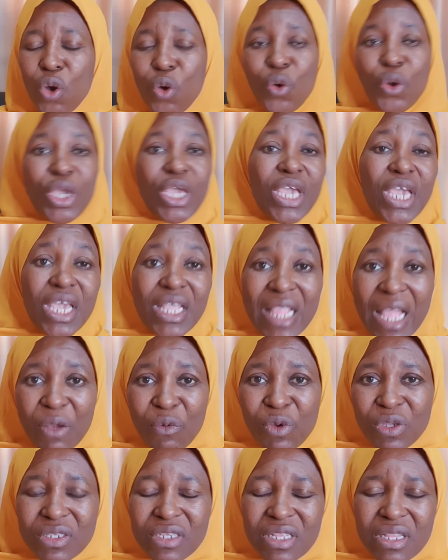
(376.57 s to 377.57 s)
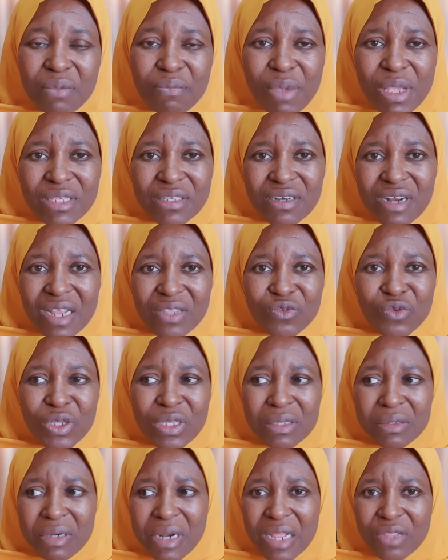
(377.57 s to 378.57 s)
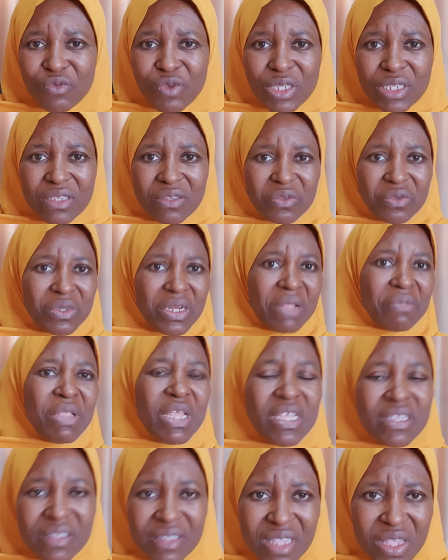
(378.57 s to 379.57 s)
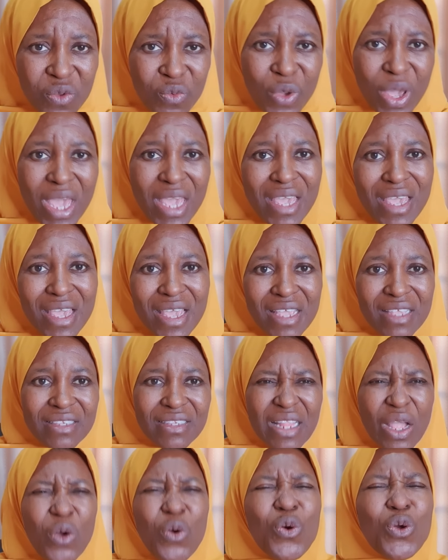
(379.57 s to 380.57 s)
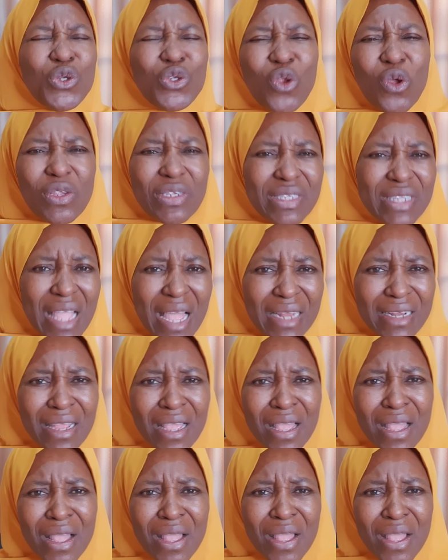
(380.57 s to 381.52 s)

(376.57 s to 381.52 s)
oh he that wasn't the best graduate graduating student see where he is now who does that